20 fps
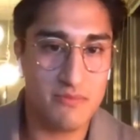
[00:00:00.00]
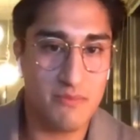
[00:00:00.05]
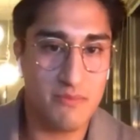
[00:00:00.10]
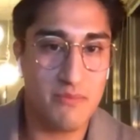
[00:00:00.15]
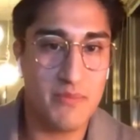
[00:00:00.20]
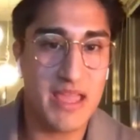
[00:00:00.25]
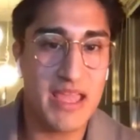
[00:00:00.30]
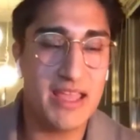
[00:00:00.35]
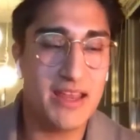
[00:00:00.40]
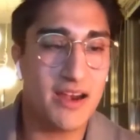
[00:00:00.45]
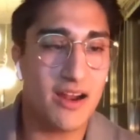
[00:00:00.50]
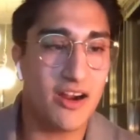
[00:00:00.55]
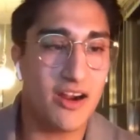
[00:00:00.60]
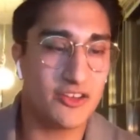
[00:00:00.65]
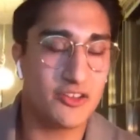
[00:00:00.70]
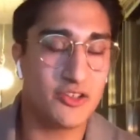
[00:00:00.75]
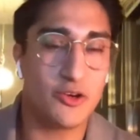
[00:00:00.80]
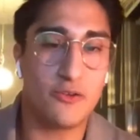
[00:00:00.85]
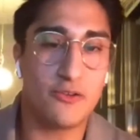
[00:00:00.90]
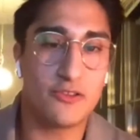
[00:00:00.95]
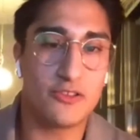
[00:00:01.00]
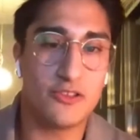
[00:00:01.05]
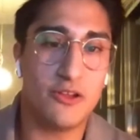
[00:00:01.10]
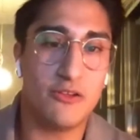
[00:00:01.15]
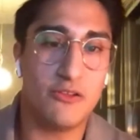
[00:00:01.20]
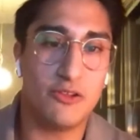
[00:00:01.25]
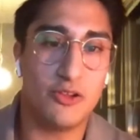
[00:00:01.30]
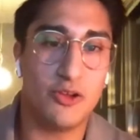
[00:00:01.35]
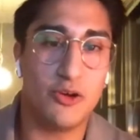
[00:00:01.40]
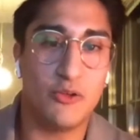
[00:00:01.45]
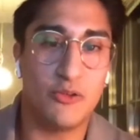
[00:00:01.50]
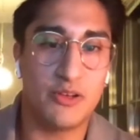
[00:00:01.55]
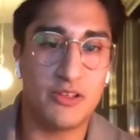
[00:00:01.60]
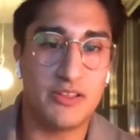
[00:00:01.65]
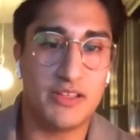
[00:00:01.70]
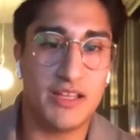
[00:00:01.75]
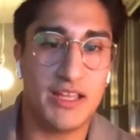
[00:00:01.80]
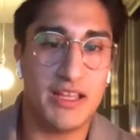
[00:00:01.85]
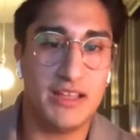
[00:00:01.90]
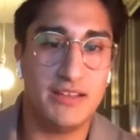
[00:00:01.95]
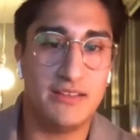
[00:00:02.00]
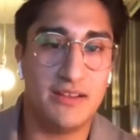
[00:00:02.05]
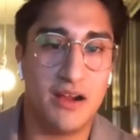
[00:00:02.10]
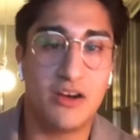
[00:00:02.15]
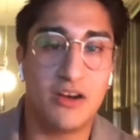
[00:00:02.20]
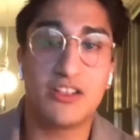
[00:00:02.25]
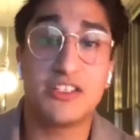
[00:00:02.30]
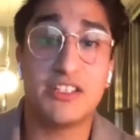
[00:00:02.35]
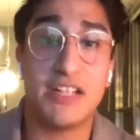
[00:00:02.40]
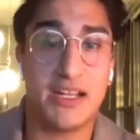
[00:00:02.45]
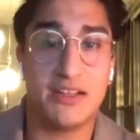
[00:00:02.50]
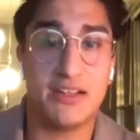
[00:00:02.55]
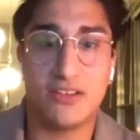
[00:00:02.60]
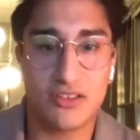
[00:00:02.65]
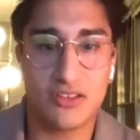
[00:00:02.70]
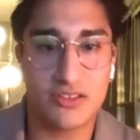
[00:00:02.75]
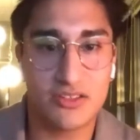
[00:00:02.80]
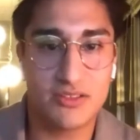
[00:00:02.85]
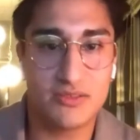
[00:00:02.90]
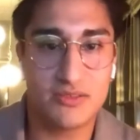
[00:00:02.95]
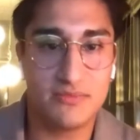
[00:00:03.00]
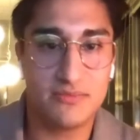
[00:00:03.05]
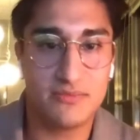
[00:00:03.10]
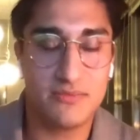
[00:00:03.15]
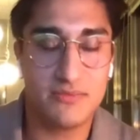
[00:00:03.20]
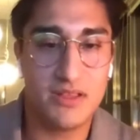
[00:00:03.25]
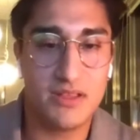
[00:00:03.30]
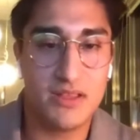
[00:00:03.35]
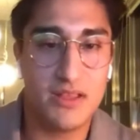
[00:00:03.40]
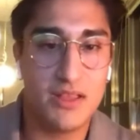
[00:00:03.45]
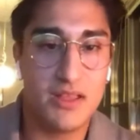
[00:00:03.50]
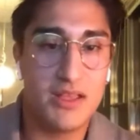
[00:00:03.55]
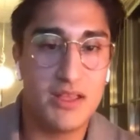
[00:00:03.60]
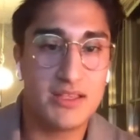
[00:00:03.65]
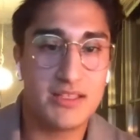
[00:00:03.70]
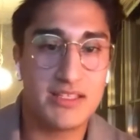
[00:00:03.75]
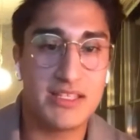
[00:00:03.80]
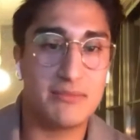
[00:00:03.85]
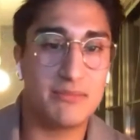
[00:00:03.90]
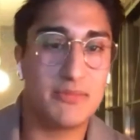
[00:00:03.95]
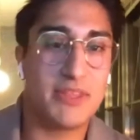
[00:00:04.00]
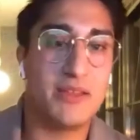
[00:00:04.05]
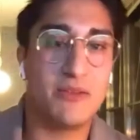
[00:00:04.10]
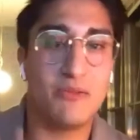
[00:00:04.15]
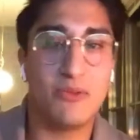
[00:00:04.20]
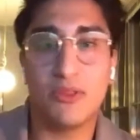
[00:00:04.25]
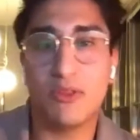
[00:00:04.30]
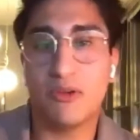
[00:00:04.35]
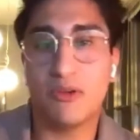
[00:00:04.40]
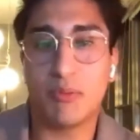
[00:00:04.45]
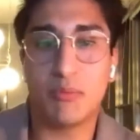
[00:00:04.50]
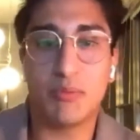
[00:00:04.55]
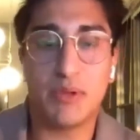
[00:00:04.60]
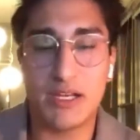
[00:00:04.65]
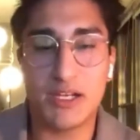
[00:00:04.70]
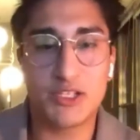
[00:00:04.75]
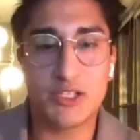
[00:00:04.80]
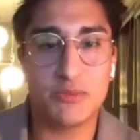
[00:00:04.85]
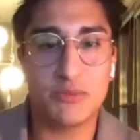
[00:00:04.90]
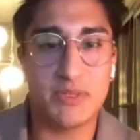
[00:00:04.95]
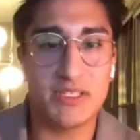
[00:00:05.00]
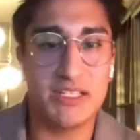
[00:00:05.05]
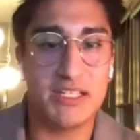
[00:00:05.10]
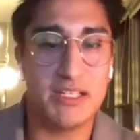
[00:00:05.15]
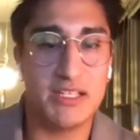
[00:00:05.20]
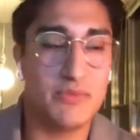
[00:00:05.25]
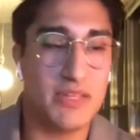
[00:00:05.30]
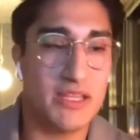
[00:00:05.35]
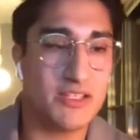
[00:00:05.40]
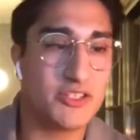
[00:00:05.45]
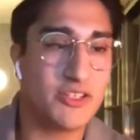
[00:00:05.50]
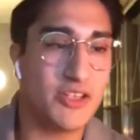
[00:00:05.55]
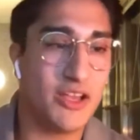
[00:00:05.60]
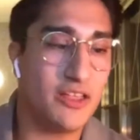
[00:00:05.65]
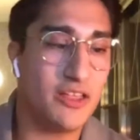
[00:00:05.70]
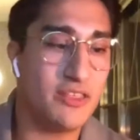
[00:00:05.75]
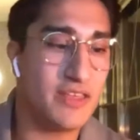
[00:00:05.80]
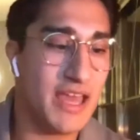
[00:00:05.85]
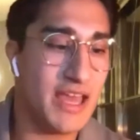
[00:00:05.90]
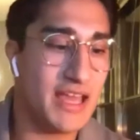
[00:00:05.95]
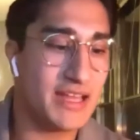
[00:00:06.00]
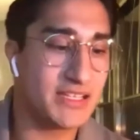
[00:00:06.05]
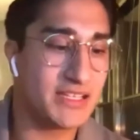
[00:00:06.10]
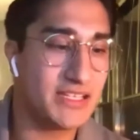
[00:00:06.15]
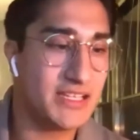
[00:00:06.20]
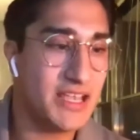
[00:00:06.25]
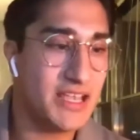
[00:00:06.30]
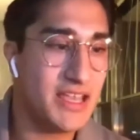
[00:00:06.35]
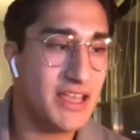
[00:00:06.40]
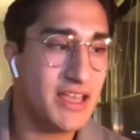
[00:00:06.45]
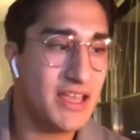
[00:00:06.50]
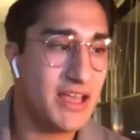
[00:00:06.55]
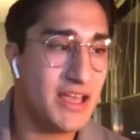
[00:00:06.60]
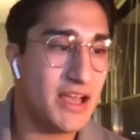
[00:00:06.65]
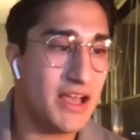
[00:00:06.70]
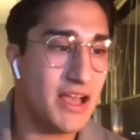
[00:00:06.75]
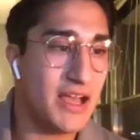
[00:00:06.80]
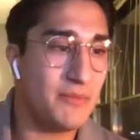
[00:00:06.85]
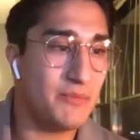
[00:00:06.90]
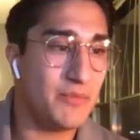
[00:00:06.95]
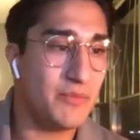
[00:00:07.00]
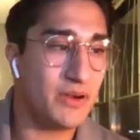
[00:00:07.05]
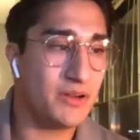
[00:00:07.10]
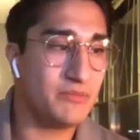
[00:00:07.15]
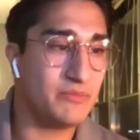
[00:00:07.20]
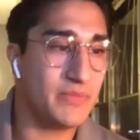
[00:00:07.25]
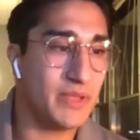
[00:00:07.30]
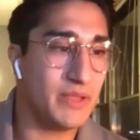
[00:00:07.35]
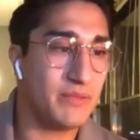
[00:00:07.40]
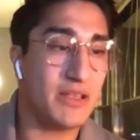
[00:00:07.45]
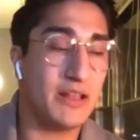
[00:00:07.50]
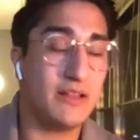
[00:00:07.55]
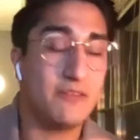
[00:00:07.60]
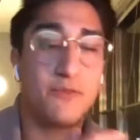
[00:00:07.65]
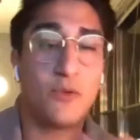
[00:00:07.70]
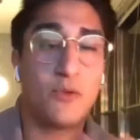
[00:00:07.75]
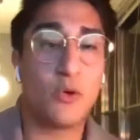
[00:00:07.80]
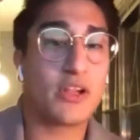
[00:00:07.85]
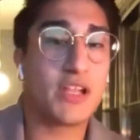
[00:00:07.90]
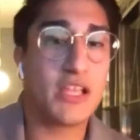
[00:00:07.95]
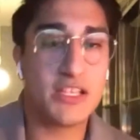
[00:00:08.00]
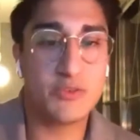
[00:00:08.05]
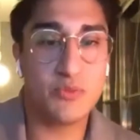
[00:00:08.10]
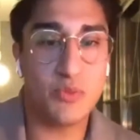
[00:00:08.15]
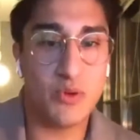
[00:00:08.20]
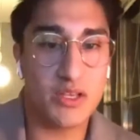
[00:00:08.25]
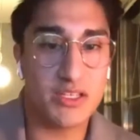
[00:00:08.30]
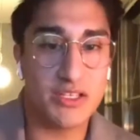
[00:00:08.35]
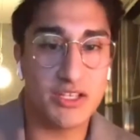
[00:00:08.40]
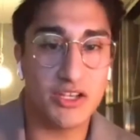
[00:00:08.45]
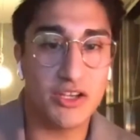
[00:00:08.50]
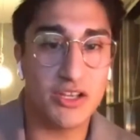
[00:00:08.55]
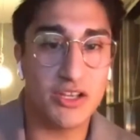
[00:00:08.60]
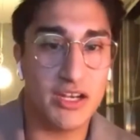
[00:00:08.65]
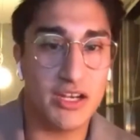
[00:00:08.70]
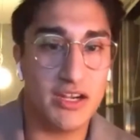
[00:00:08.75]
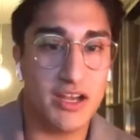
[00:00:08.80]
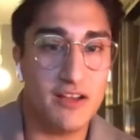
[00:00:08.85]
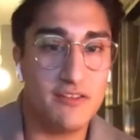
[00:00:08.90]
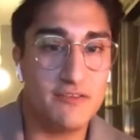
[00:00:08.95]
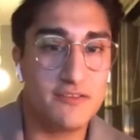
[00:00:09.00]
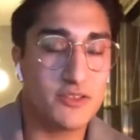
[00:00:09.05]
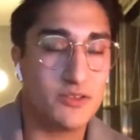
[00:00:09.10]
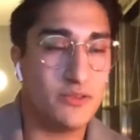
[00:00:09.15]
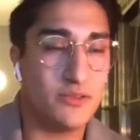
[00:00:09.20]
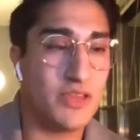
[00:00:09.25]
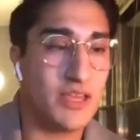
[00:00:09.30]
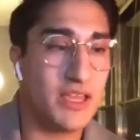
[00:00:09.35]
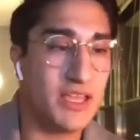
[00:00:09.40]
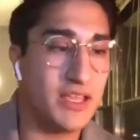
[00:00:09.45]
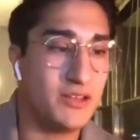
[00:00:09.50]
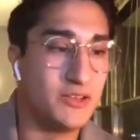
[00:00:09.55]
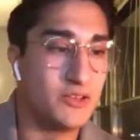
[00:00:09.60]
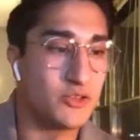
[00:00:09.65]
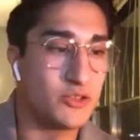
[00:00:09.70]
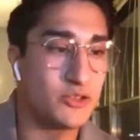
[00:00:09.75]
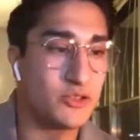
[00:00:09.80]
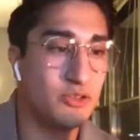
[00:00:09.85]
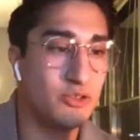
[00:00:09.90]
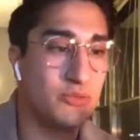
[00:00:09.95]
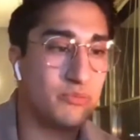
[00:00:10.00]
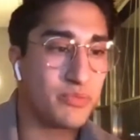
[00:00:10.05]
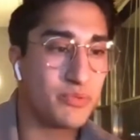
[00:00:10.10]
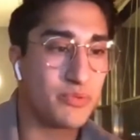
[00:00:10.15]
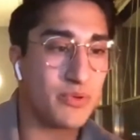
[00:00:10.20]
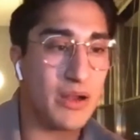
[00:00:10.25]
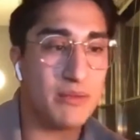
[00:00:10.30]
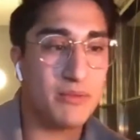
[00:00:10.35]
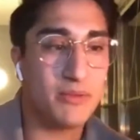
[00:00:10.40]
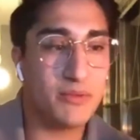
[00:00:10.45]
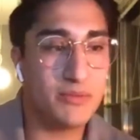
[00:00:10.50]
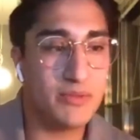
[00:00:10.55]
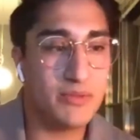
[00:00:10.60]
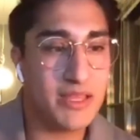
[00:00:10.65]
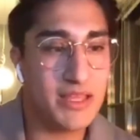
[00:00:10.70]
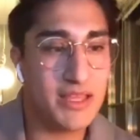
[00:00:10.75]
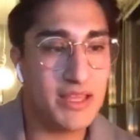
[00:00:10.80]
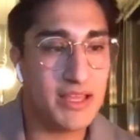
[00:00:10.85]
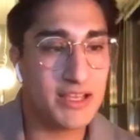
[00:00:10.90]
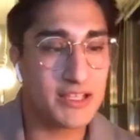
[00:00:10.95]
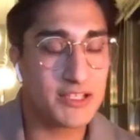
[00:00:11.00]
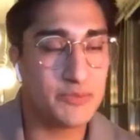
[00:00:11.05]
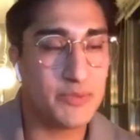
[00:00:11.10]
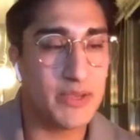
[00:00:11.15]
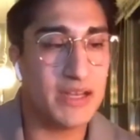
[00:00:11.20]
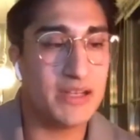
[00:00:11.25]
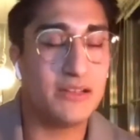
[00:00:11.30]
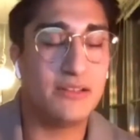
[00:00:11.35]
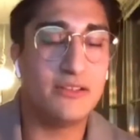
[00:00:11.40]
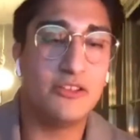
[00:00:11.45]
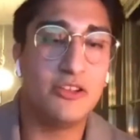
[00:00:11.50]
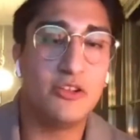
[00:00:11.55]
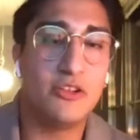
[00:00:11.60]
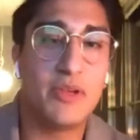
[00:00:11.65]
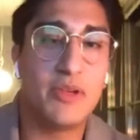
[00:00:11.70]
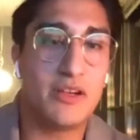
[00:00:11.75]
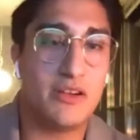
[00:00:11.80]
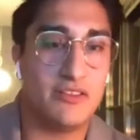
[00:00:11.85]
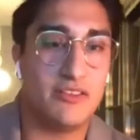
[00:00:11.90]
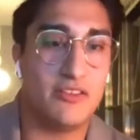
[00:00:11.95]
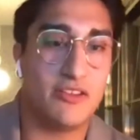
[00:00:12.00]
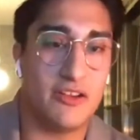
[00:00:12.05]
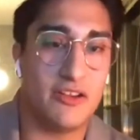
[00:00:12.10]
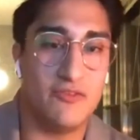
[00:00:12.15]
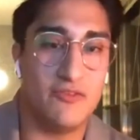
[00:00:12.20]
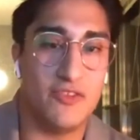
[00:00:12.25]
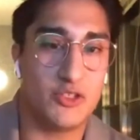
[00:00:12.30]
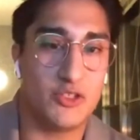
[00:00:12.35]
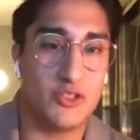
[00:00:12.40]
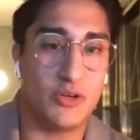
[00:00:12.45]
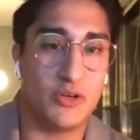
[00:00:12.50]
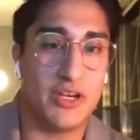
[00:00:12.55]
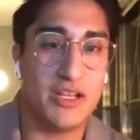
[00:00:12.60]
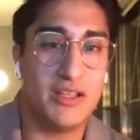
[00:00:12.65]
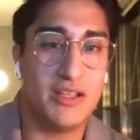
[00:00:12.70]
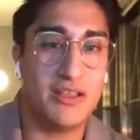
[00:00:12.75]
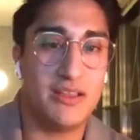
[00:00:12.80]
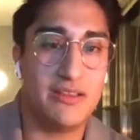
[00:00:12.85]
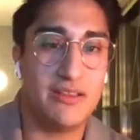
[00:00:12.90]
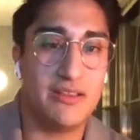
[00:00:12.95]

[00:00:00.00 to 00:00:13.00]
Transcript: made our service level lower than our standards. Same thing with the replenishment team. They saw that maybe our forecast wasn't good enough, so they should probably expand a little bit on their inventory,